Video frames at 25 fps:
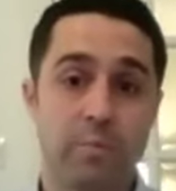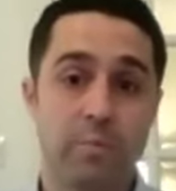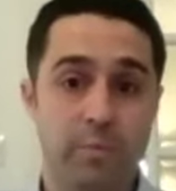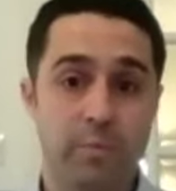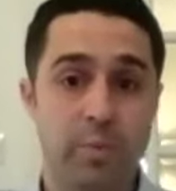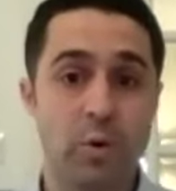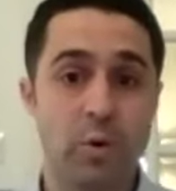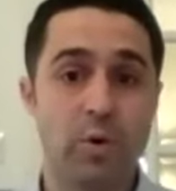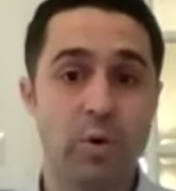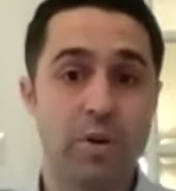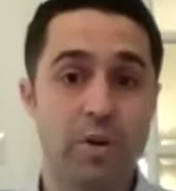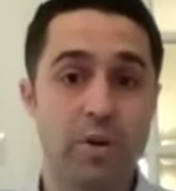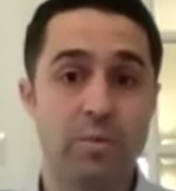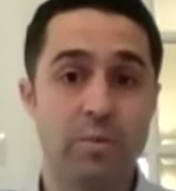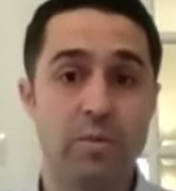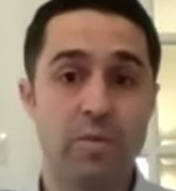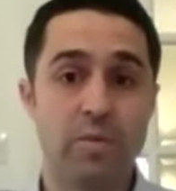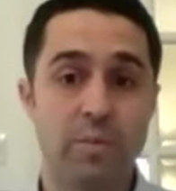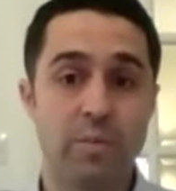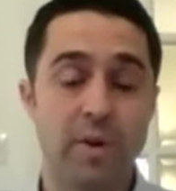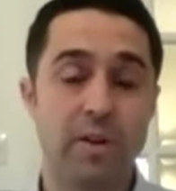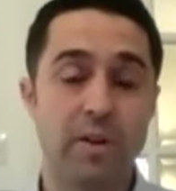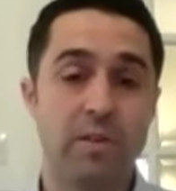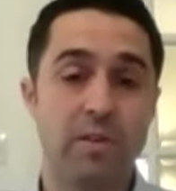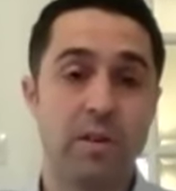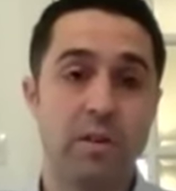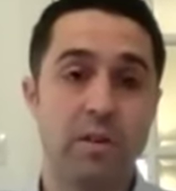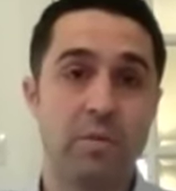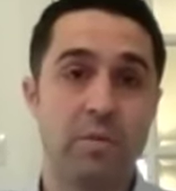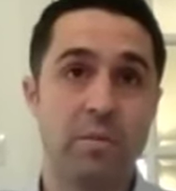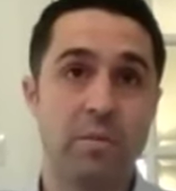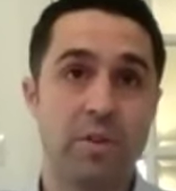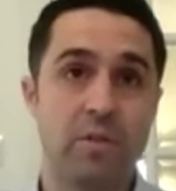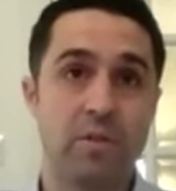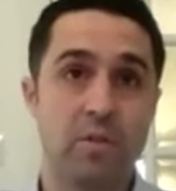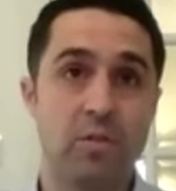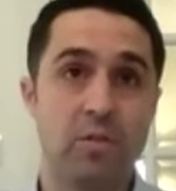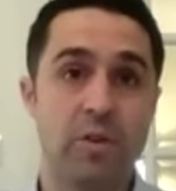poker was my, my
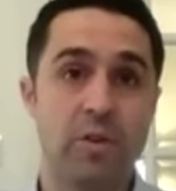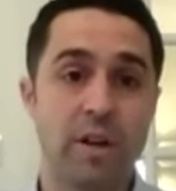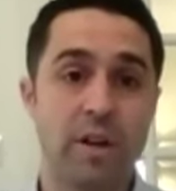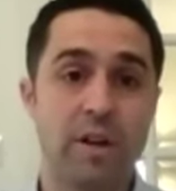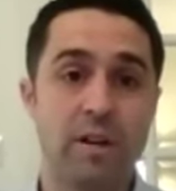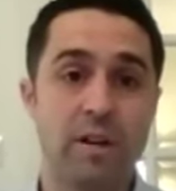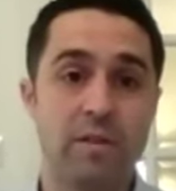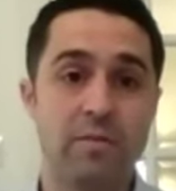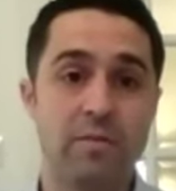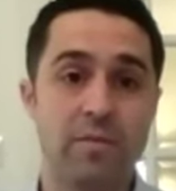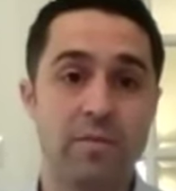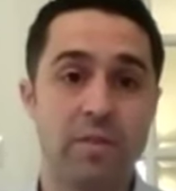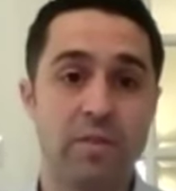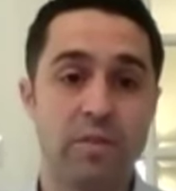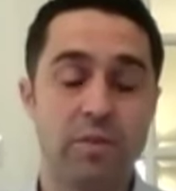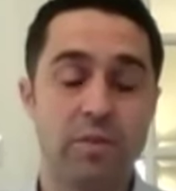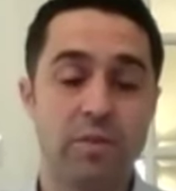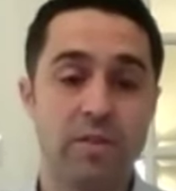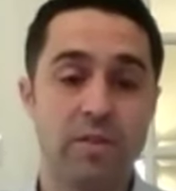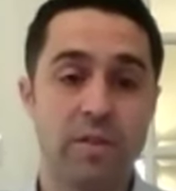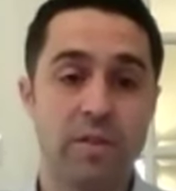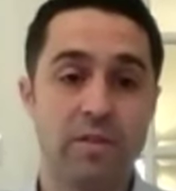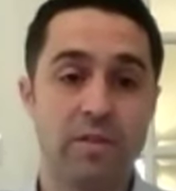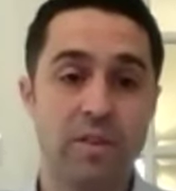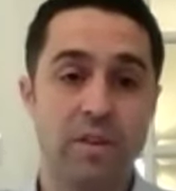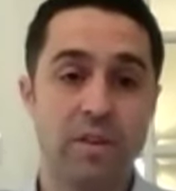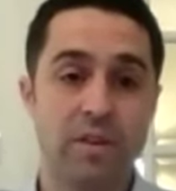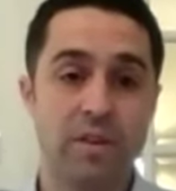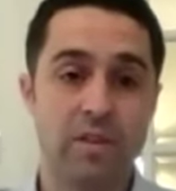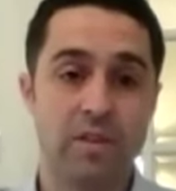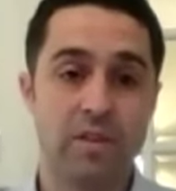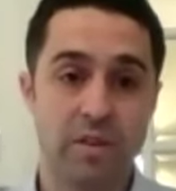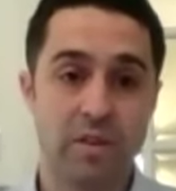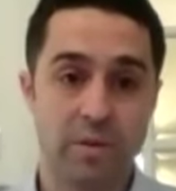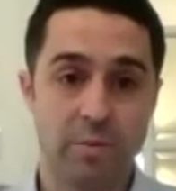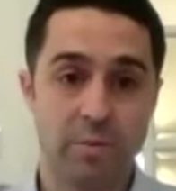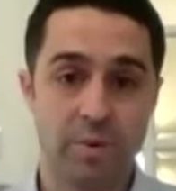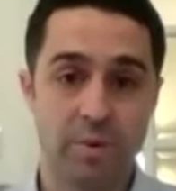sole income for those seven years
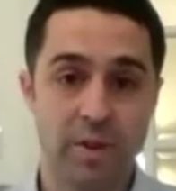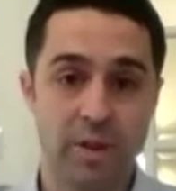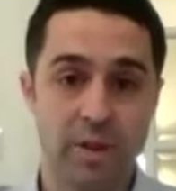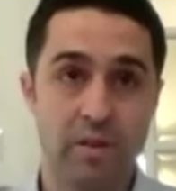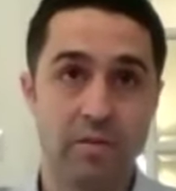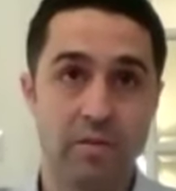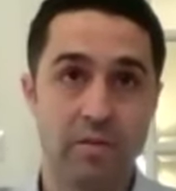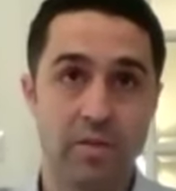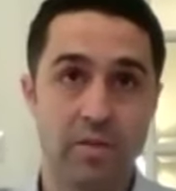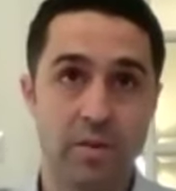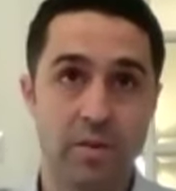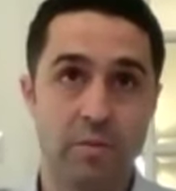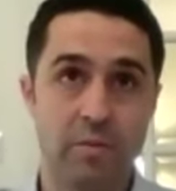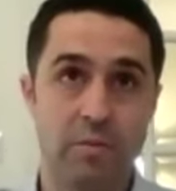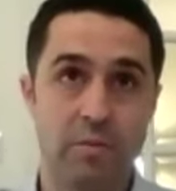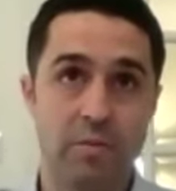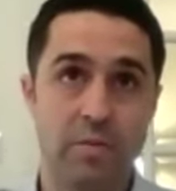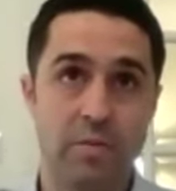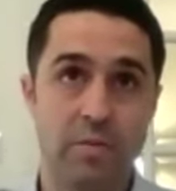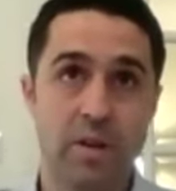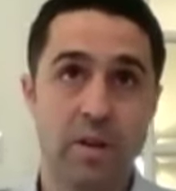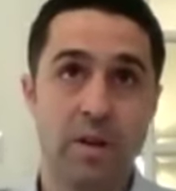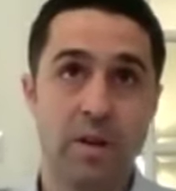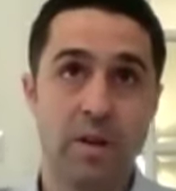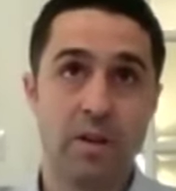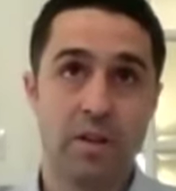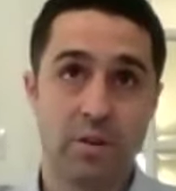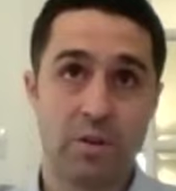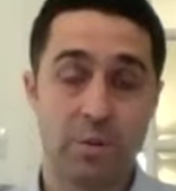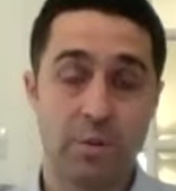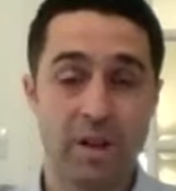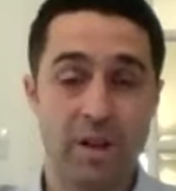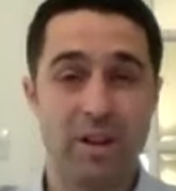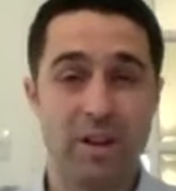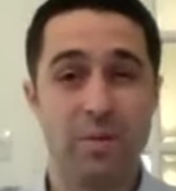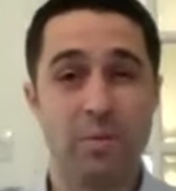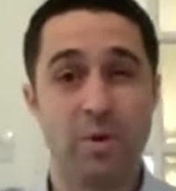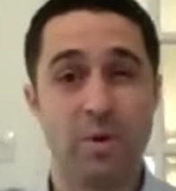that I played from
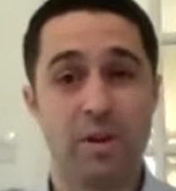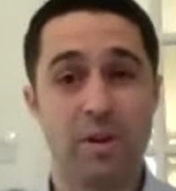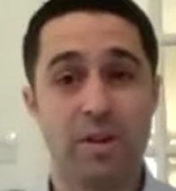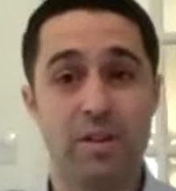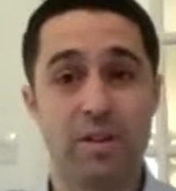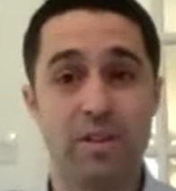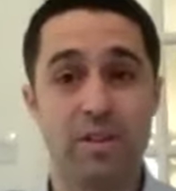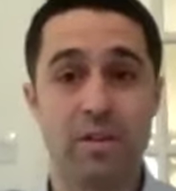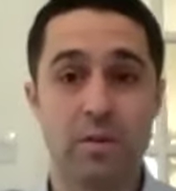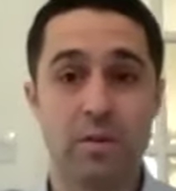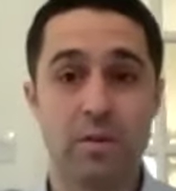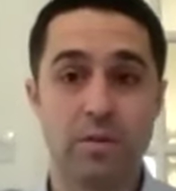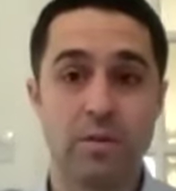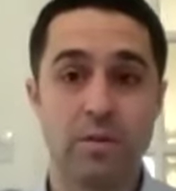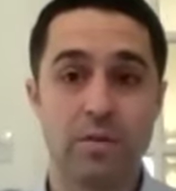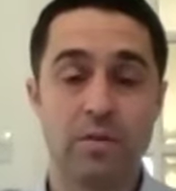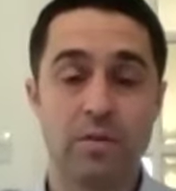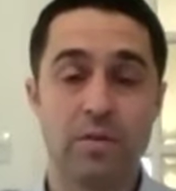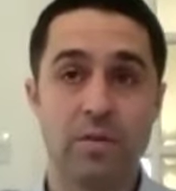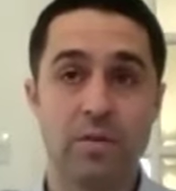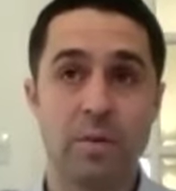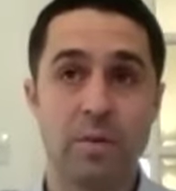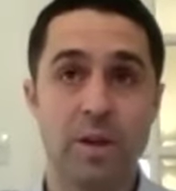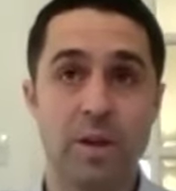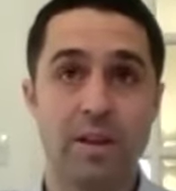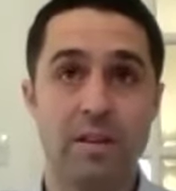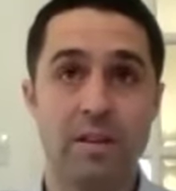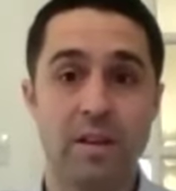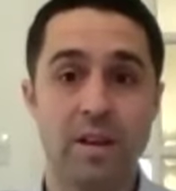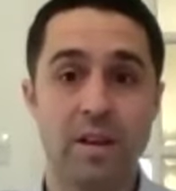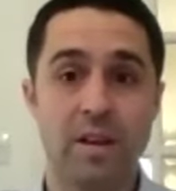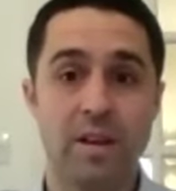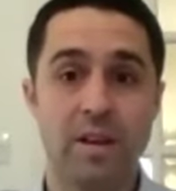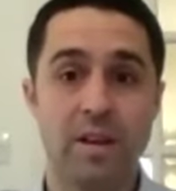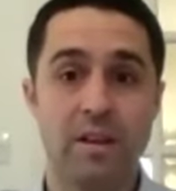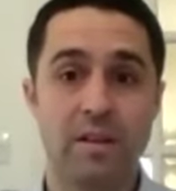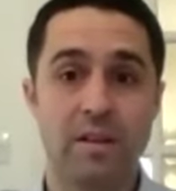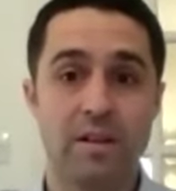21 until
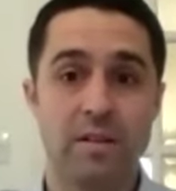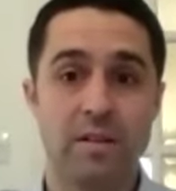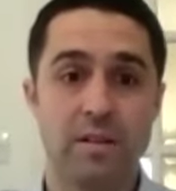28.